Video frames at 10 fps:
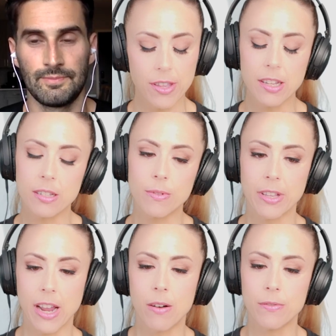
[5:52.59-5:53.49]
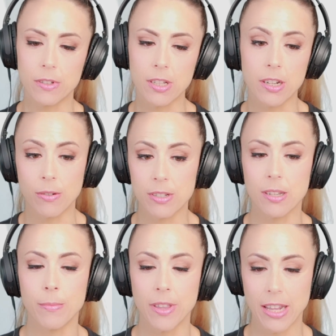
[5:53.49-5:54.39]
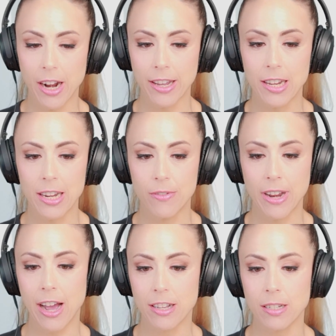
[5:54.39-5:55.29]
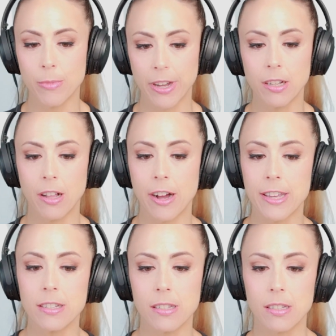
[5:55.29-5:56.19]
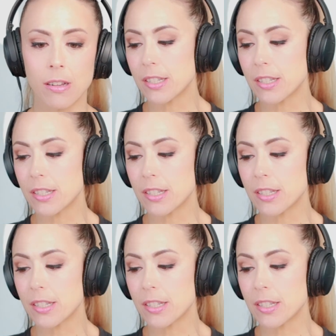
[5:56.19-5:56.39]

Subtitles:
think that's really helpful to know and something that I could even ask my clients.